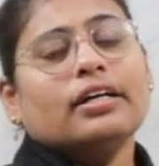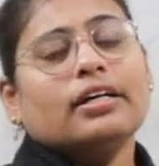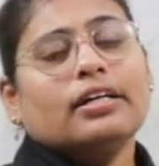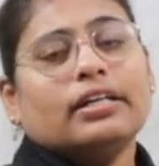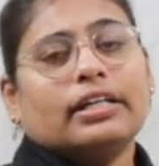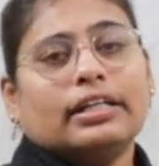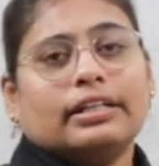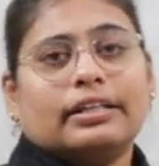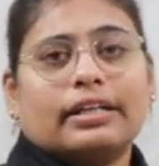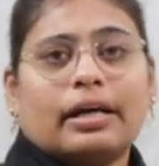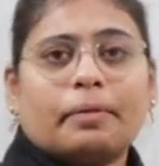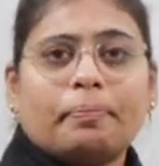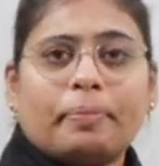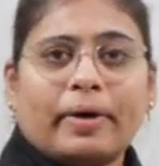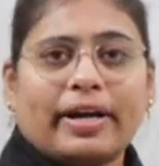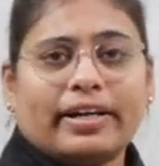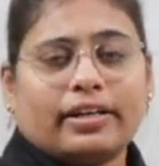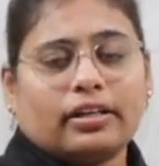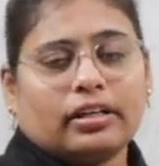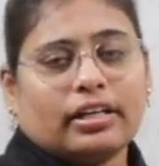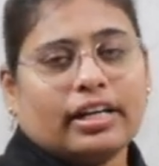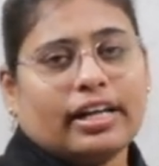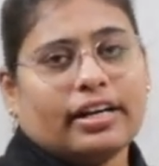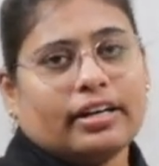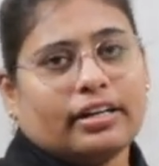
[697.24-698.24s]
in the
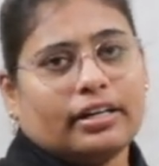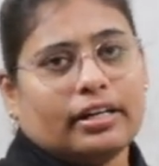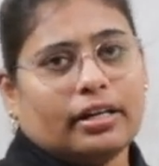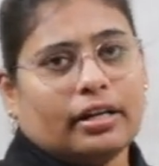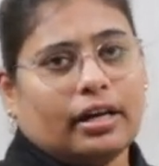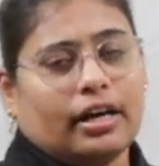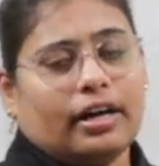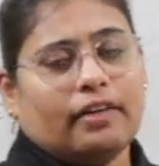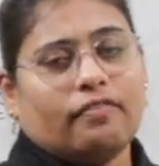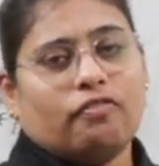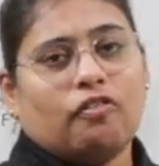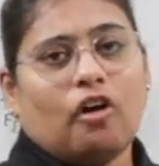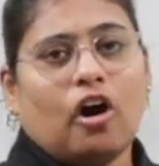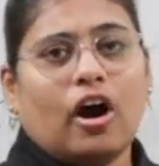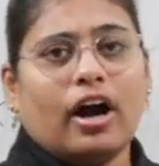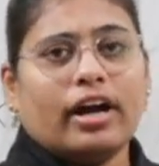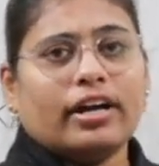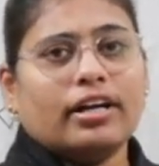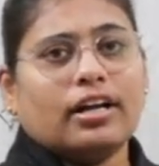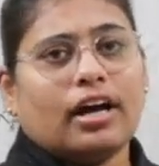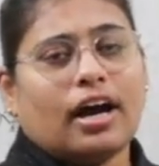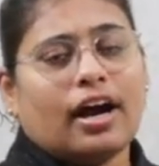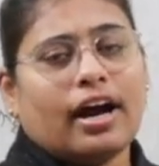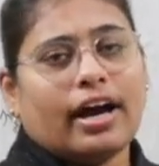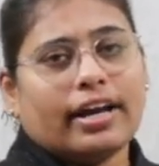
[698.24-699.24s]
particular
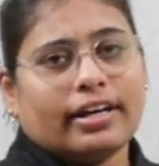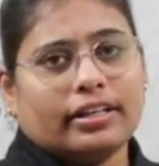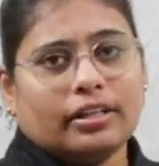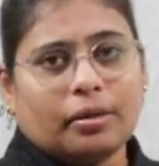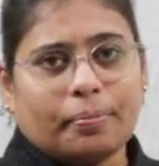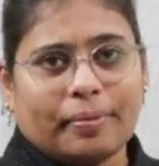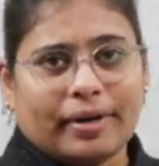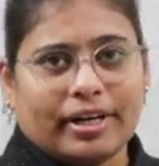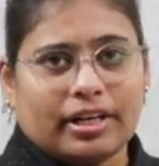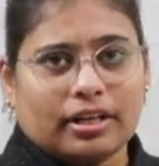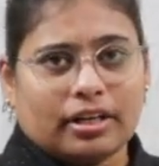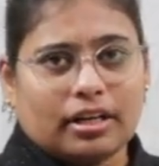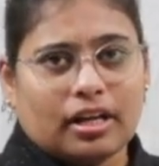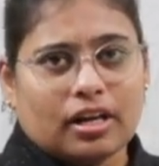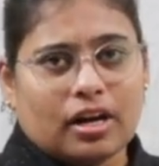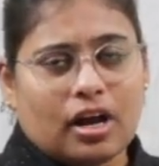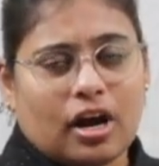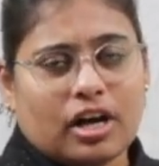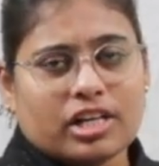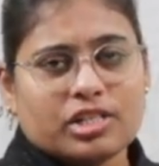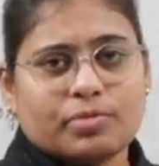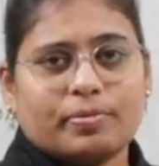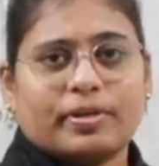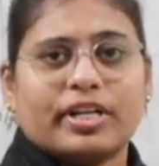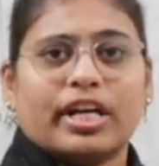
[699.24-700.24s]
ward or in the particular
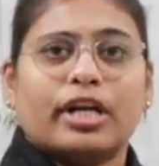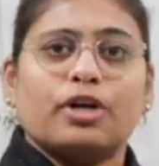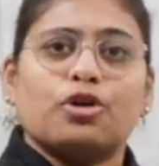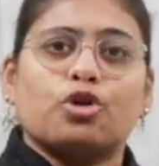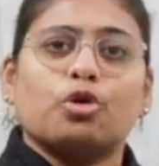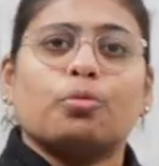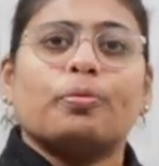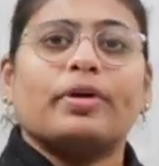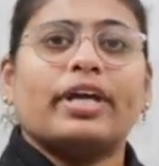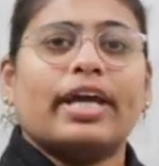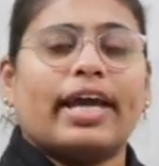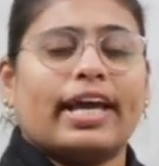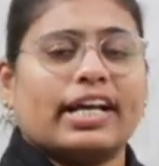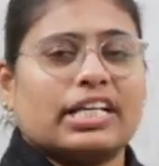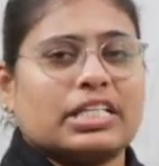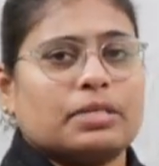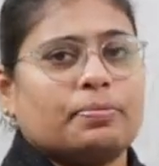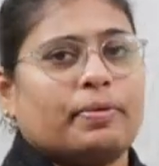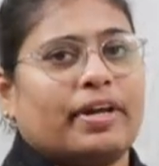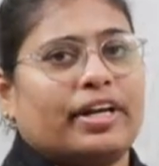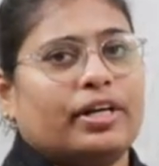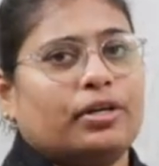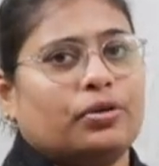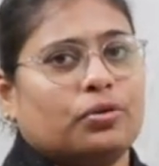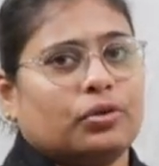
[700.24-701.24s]
hospital to be
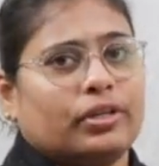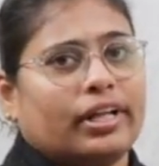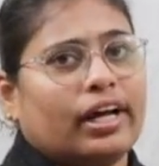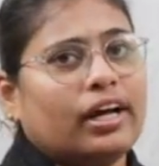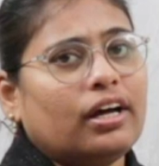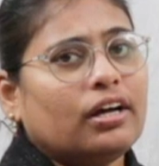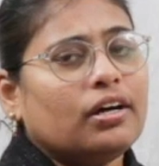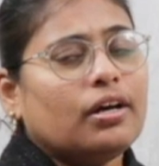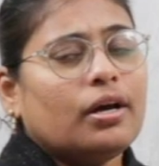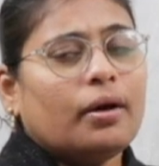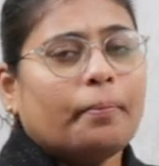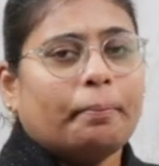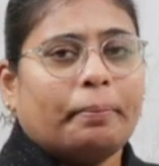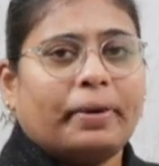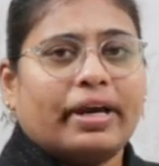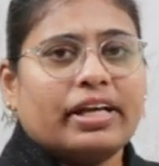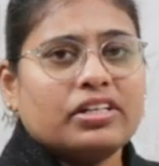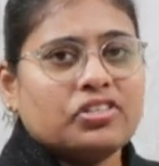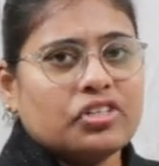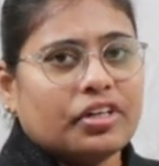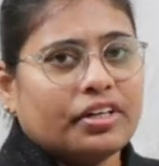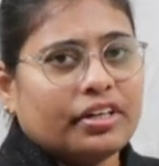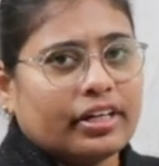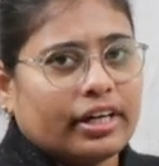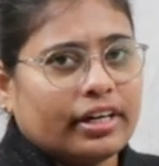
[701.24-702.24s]
explained to the
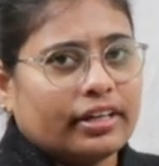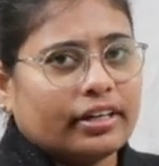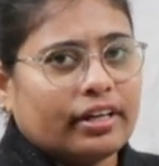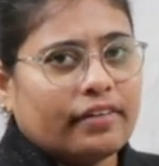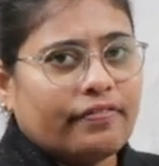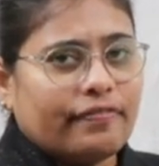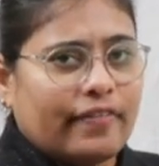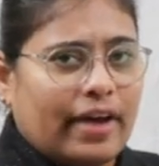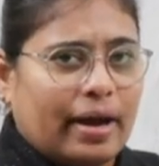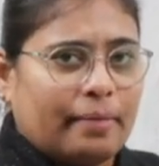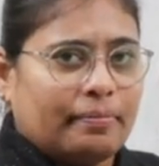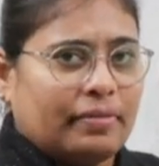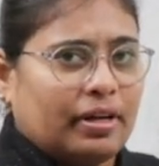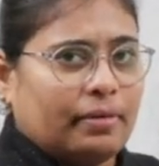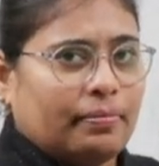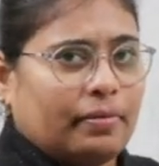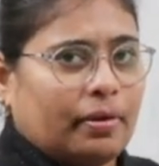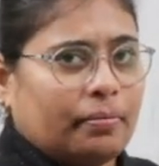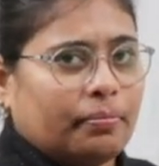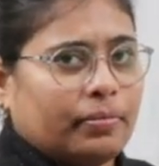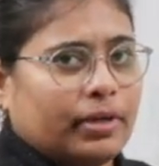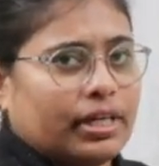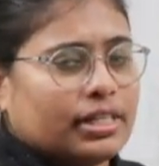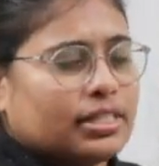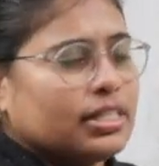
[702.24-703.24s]
patient and the family
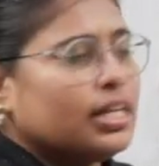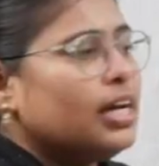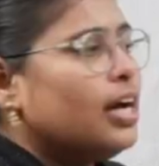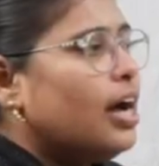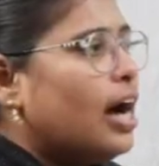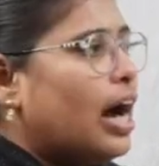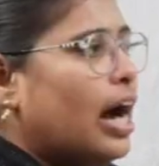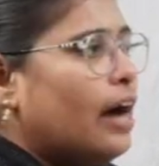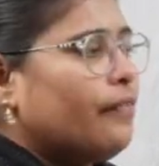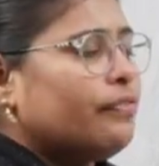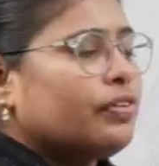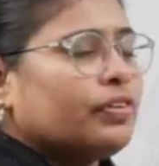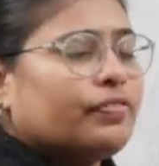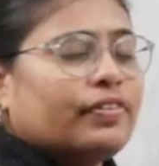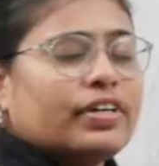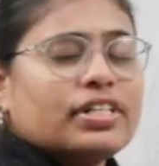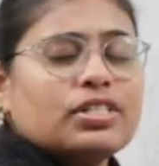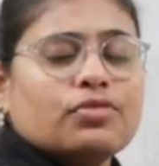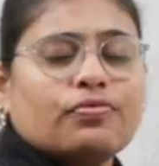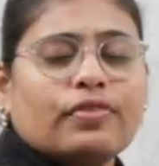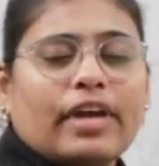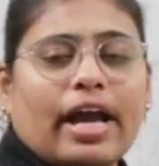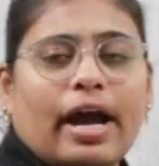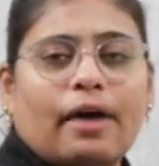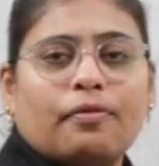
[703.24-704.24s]
members. Afterwards,
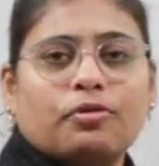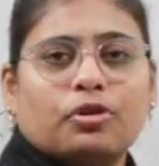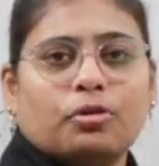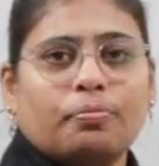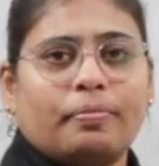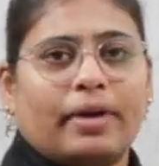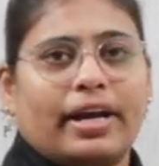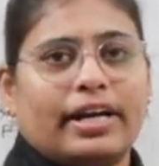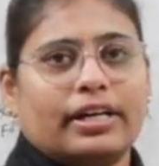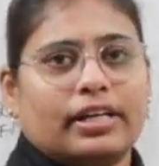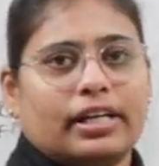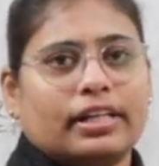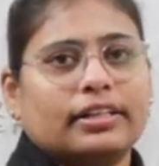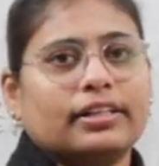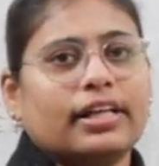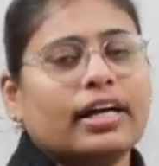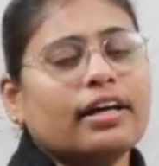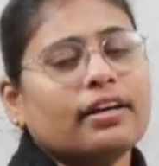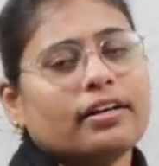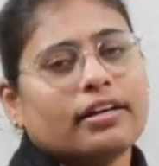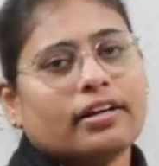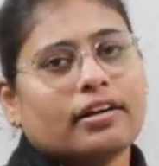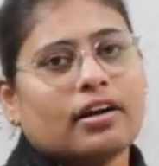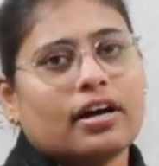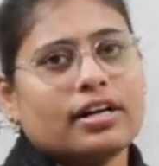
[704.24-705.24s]
we have to maintain the
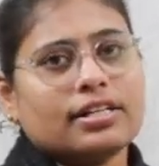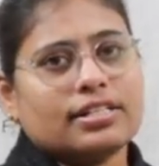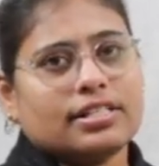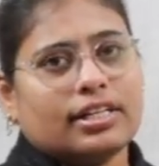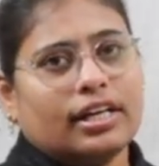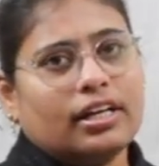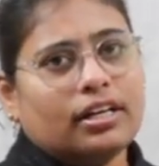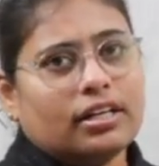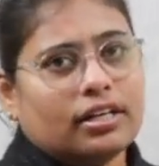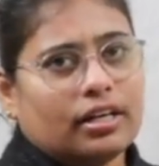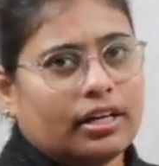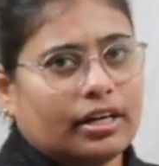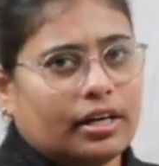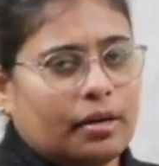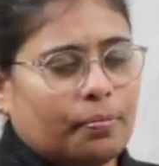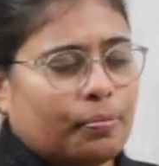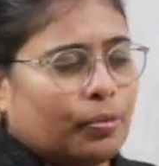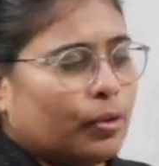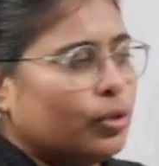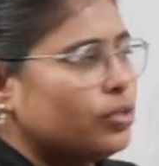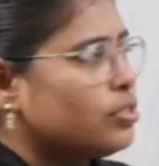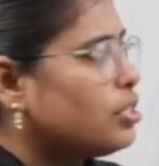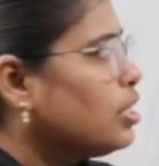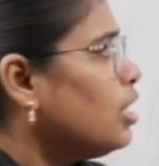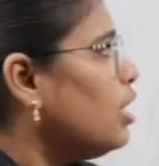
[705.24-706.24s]
records and
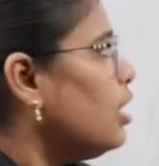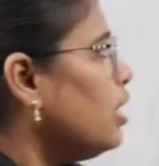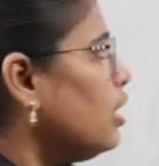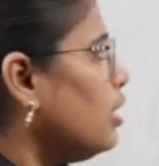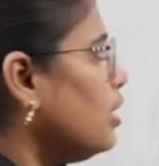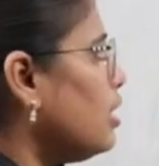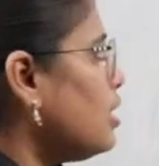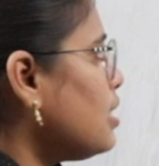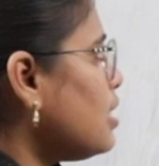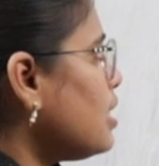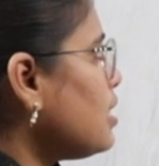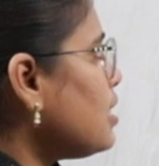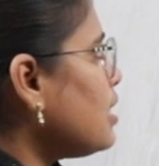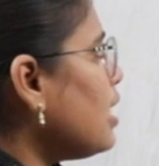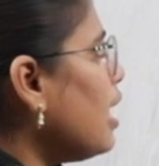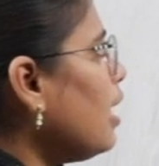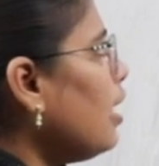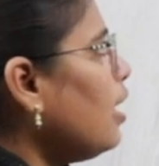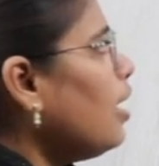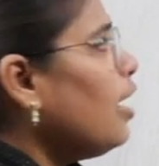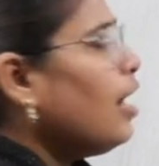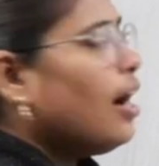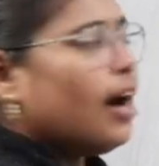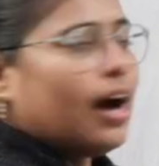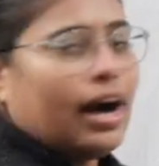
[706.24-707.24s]
reports. This is
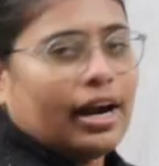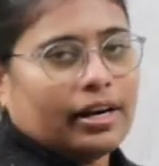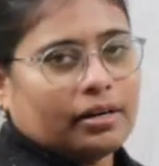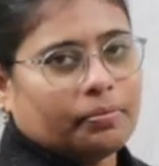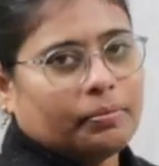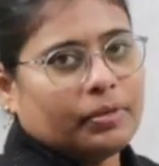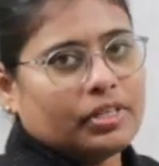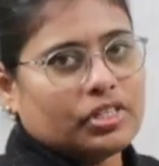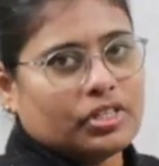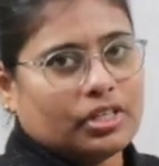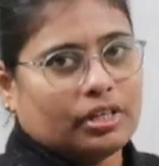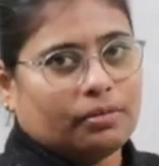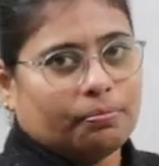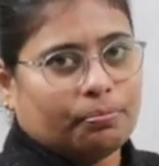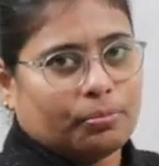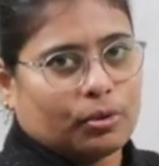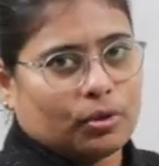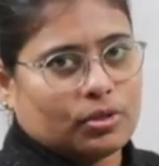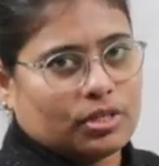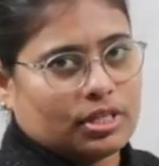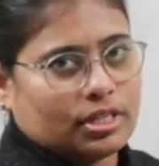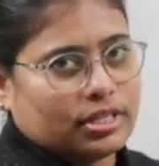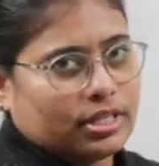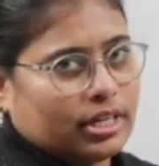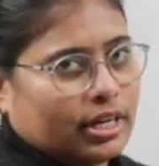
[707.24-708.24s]
the admission
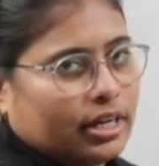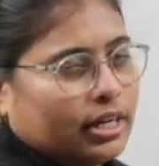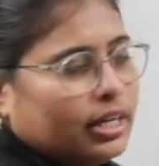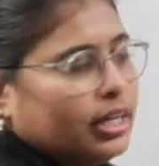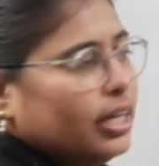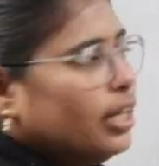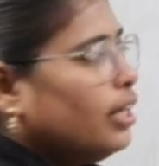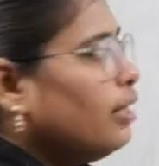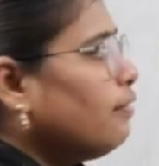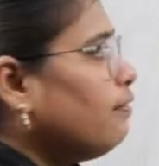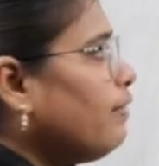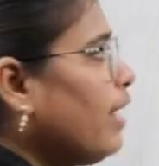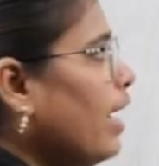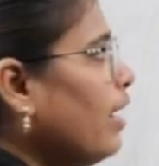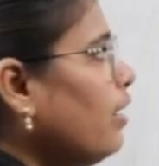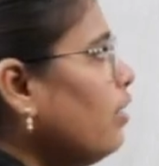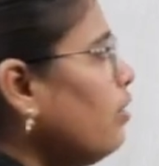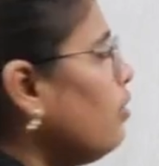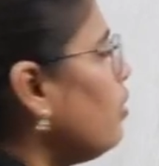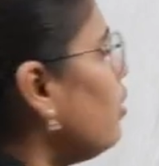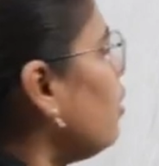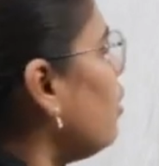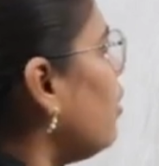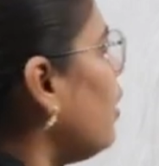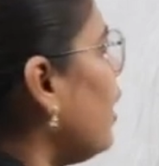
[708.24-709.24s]
procedure. Then
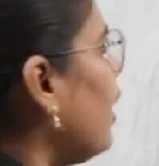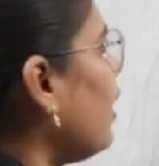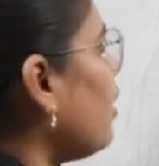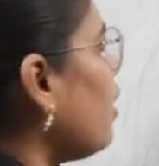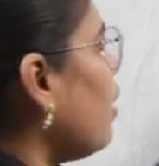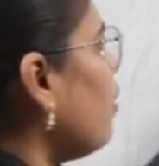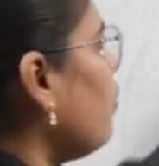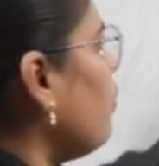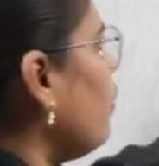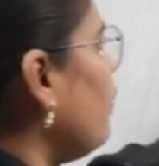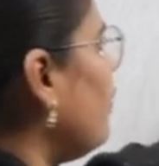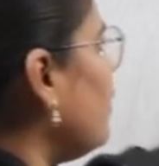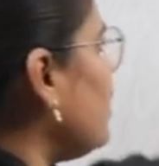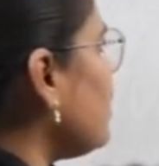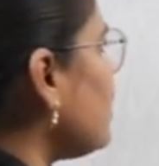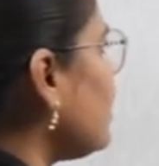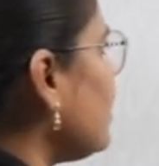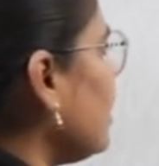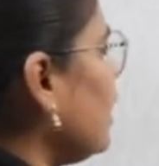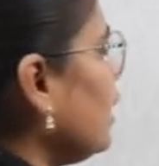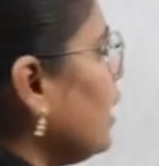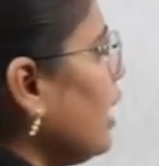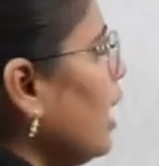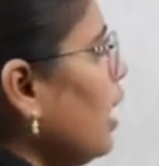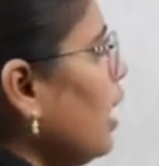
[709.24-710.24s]
later on we will see